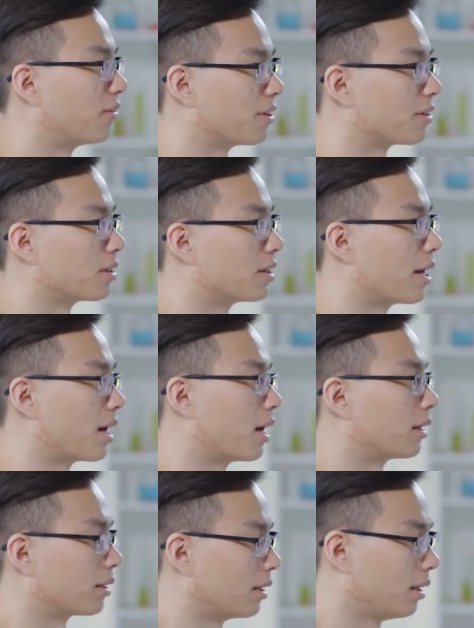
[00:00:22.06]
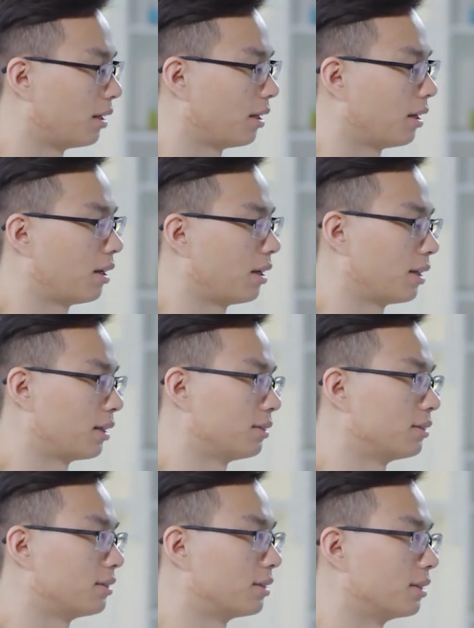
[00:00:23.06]
aim to detect COVID 19 and
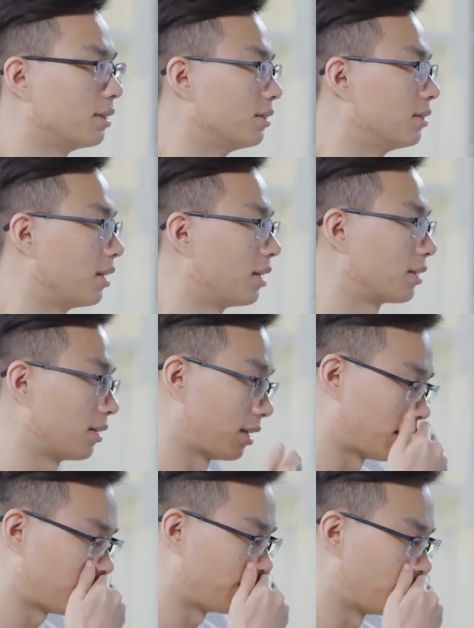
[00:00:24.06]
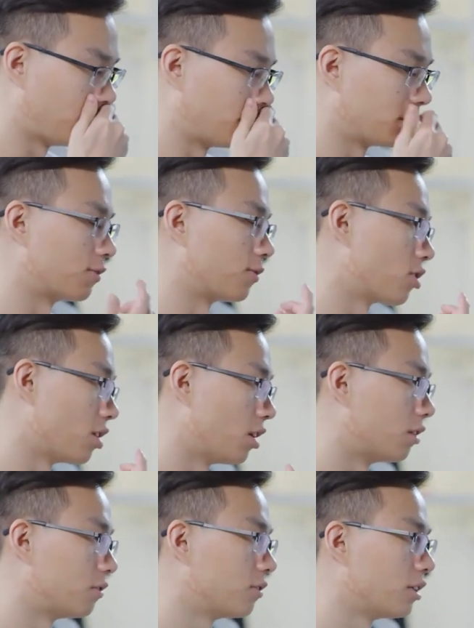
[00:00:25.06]
other respiratory viral
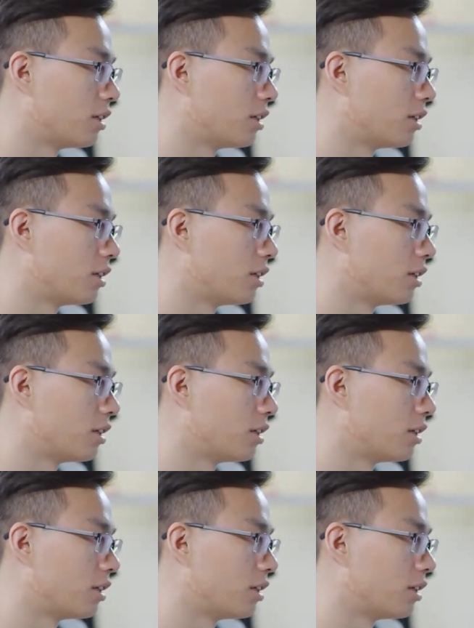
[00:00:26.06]
infections.